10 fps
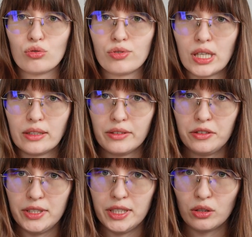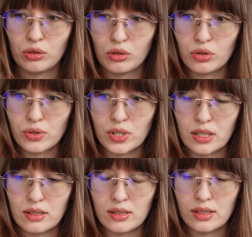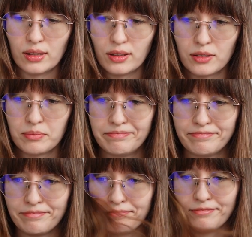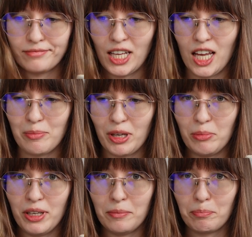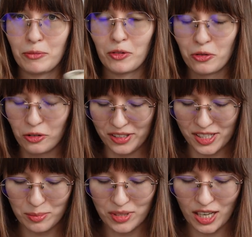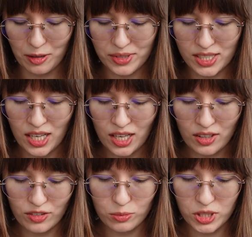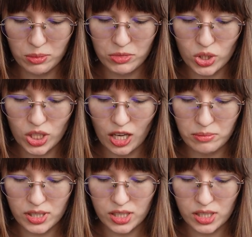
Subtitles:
Tussah Tweed, not Tussah silk. I may be wrong sometimes, from time to time.